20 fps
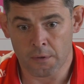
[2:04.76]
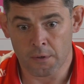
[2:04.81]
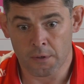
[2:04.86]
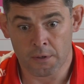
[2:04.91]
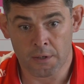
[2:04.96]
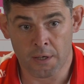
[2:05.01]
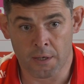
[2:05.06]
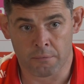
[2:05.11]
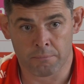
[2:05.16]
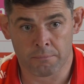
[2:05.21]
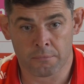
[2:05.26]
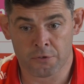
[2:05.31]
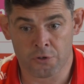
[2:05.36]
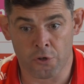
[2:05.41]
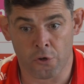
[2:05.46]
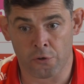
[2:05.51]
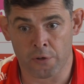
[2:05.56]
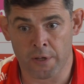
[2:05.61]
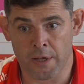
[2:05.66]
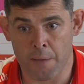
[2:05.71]
Yeah,
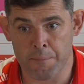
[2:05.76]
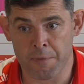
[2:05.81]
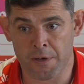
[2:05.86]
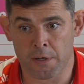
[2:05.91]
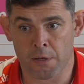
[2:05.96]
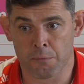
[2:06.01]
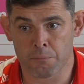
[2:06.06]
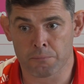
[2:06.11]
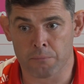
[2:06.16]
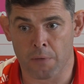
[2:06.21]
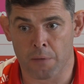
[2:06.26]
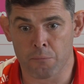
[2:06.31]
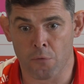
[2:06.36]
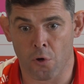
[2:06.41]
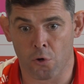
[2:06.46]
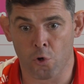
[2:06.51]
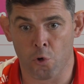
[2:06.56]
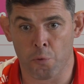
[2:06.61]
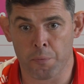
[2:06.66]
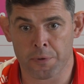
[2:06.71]
certainly. I mean, I'm
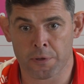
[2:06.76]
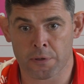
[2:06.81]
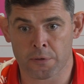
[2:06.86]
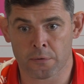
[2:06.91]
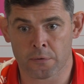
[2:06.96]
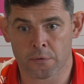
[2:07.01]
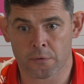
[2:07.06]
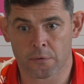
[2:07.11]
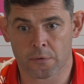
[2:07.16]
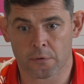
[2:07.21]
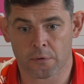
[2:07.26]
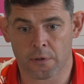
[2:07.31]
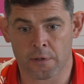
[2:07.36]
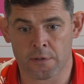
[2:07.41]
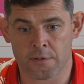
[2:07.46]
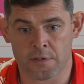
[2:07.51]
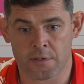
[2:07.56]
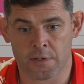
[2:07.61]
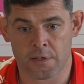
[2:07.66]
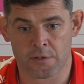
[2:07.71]
not coming
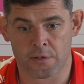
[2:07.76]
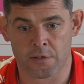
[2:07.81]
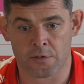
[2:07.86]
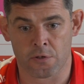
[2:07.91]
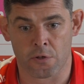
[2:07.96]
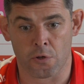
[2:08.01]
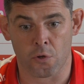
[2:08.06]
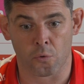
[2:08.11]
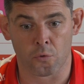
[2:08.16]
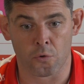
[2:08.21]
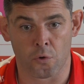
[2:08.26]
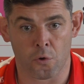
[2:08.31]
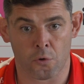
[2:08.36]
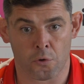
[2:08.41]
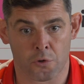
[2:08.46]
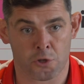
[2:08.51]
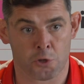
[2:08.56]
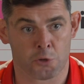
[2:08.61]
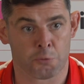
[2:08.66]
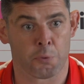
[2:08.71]
into the
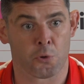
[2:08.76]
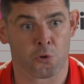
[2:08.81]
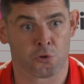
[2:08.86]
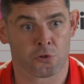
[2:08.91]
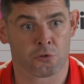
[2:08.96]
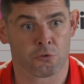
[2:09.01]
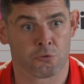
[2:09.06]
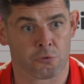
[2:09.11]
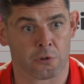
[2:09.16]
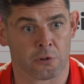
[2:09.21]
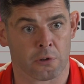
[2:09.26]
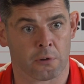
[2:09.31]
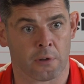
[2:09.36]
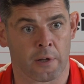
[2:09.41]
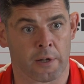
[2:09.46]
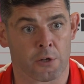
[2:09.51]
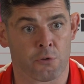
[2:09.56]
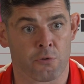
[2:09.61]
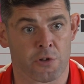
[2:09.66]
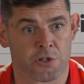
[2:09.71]
unknown, I suppose,
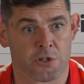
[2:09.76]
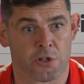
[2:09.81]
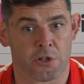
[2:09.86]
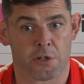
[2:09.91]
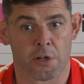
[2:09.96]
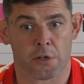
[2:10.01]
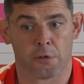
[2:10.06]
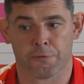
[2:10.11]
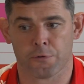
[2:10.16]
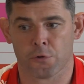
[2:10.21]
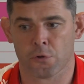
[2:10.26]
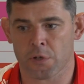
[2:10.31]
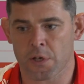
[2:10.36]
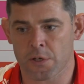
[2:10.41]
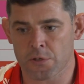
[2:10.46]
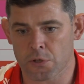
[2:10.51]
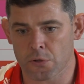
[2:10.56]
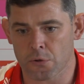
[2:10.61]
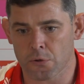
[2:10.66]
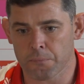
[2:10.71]
like Kristian did a few
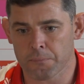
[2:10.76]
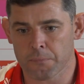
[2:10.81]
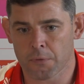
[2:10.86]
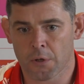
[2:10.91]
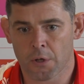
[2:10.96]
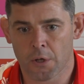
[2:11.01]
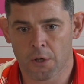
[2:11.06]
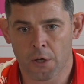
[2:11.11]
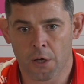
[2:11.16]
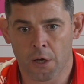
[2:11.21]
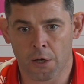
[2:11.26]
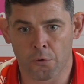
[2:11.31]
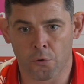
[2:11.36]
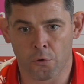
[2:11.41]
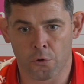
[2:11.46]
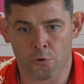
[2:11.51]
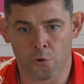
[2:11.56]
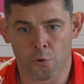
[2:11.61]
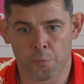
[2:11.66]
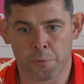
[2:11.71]
years ago. I know
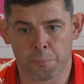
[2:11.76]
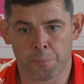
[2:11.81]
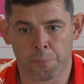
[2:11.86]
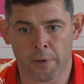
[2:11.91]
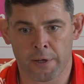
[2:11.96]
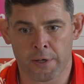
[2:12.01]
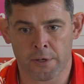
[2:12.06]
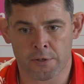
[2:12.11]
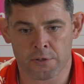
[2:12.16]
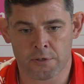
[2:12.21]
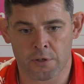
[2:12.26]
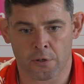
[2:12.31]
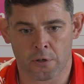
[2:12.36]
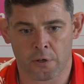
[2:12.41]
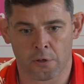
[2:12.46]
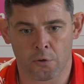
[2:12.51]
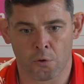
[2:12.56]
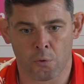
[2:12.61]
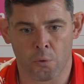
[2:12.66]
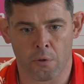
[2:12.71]
the group of players,
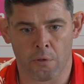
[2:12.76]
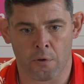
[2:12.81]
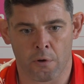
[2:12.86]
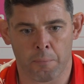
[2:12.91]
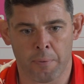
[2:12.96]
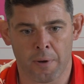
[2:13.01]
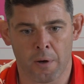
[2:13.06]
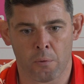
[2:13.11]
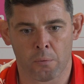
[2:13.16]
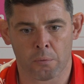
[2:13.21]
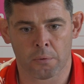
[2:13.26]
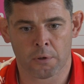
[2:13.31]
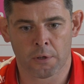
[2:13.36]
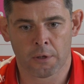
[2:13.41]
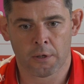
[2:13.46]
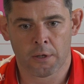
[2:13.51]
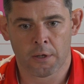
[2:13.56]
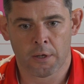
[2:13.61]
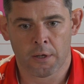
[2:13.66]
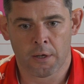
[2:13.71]
I know what they're about,
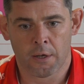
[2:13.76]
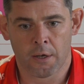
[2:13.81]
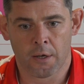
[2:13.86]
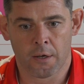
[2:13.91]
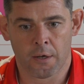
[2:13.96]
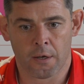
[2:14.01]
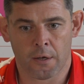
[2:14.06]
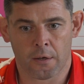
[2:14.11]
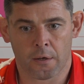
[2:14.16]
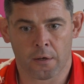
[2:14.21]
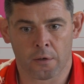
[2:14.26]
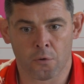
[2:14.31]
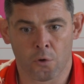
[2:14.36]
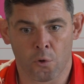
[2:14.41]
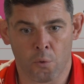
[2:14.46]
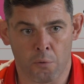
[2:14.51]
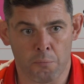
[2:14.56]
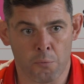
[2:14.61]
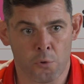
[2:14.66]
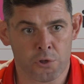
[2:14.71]
I know
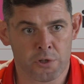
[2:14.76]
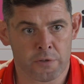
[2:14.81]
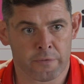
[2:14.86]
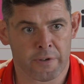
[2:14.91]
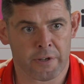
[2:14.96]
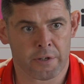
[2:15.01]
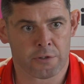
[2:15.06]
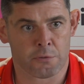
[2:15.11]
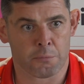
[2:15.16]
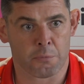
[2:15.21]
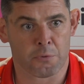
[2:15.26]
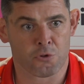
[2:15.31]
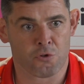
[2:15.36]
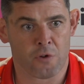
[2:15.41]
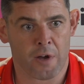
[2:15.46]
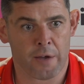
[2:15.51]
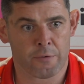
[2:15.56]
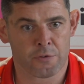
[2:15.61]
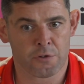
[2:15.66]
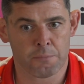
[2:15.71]
what motivates them and
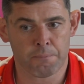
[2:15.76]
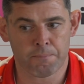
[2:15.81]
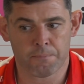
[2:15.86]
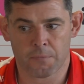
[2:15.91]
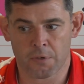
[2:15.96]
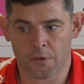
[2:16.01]
drives them.